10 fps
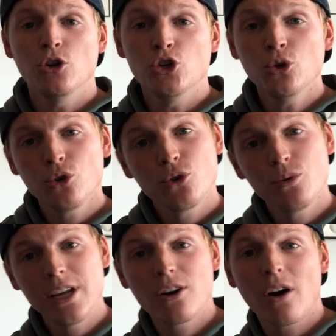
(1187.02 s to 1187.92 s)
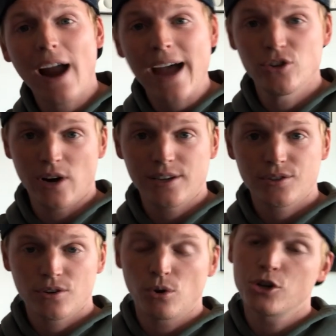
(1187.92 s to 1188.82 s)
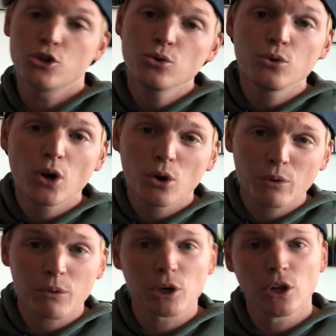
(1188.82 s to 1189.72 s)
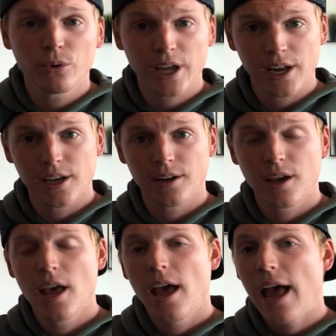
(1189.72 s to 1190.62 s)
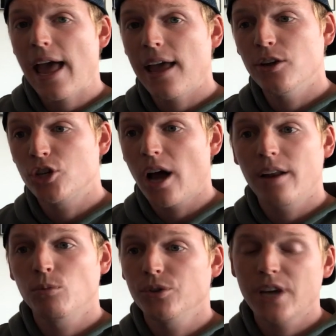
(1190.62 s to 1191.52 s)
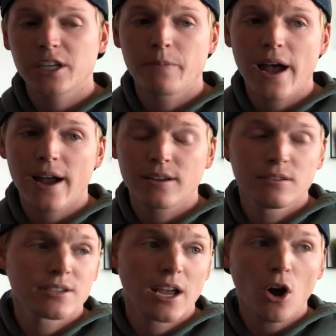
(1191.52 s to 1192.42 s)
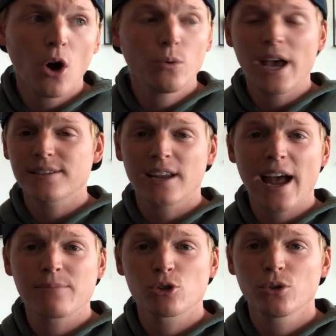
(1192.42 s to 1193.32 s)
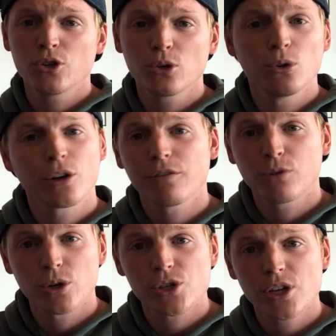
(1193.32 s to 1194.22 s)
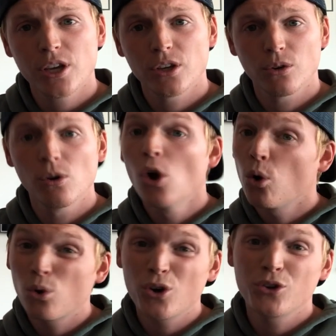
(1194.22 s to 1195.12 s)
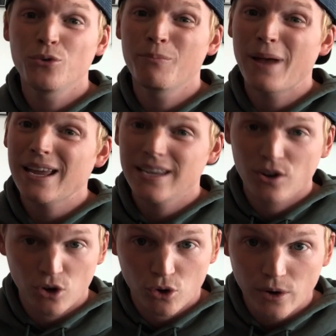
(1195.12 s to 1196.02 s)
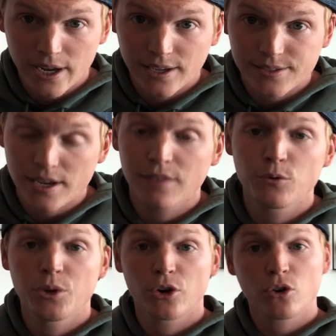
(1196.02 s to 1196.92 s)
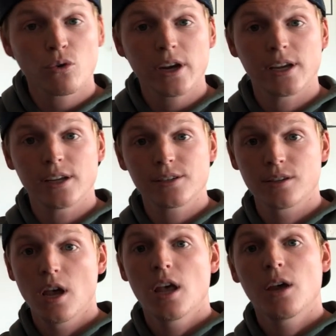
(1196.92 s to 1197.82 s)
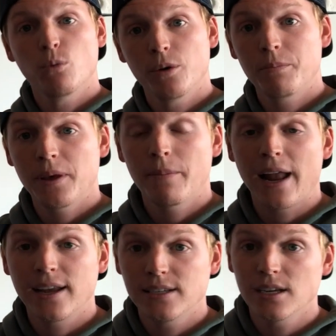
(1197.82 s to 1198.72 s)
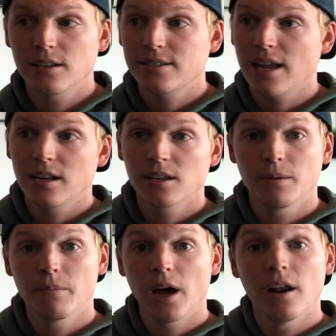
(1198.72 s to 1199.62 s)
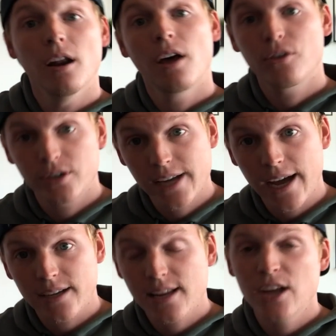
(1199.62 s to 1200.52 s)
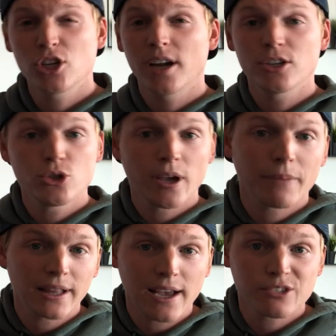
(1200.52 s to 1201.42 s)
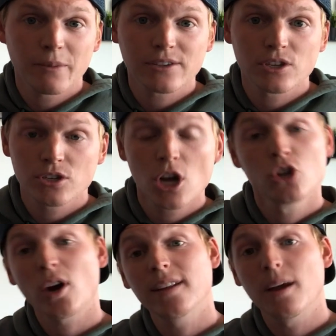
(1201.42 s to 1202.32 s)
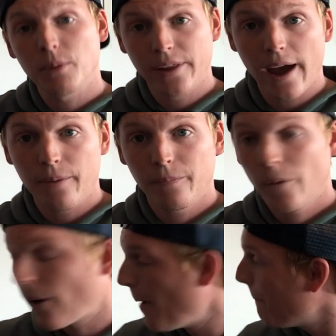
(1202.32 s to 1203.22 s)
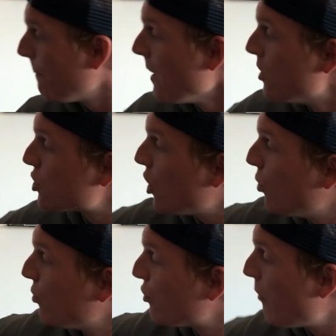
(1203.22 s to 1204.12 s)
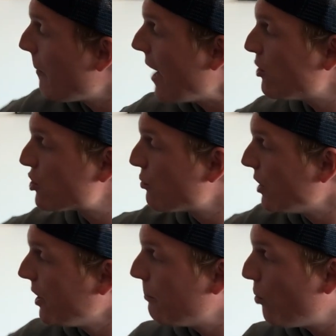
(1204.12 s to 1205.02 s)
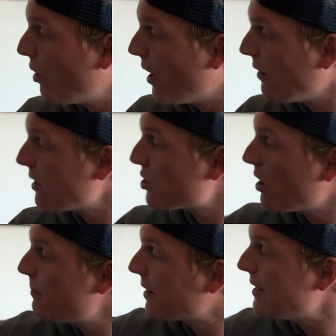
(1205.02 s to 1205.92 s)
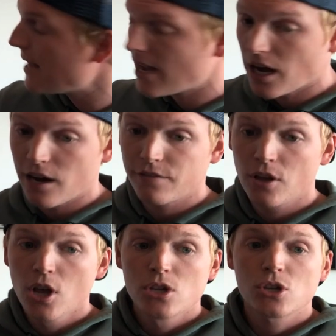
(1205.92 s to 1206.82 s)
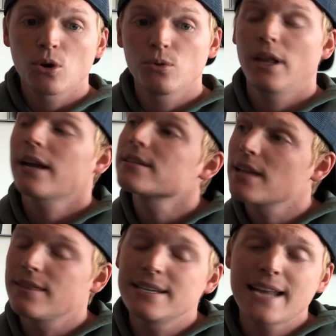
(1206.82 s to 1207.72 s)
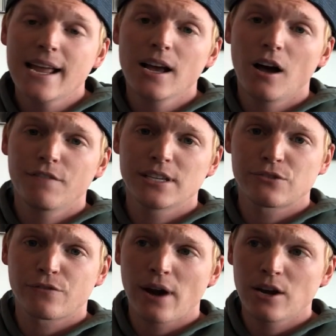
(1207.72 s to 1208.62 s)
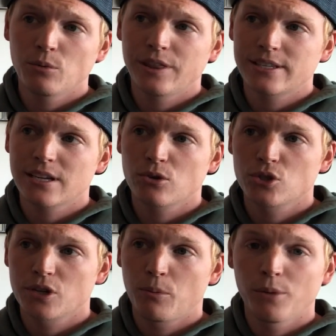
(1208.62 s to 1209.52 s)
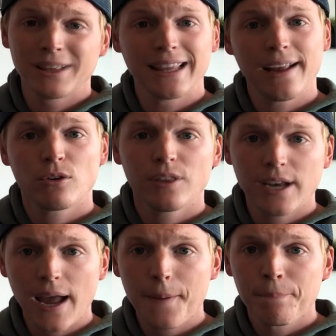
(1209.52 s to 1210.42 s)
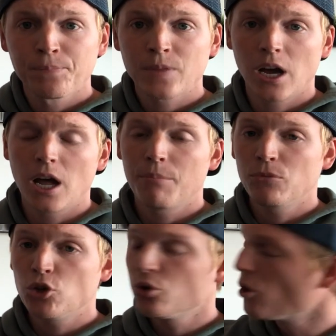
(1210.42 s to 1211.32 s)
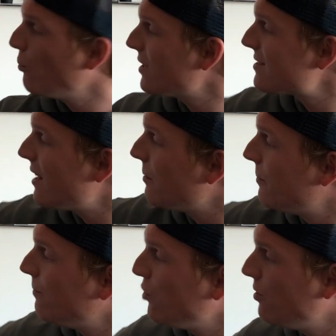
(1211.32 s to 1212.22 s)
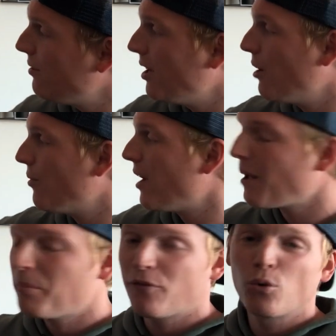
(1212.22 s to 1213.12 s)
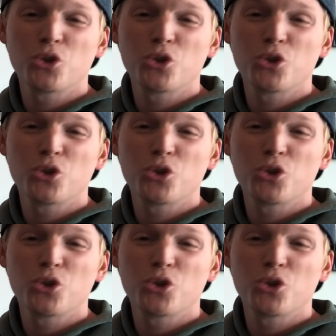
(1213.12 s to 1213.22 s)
Do you need our address, or do you know where we're located? And John will text back and say, oh, yes, I absolutely do. Looking forward to seeing you. Or you may hear crickets. And if you hear crickets, it wouldn't be a bad idea to send him another text. Hey, John, did you get last message? Try to double down. Okay? So the reminders are really important. Now let's talk about the day of. So like I said, the day of is for anyone that schedules an appointment later in the day. You don't want to send them, the night before.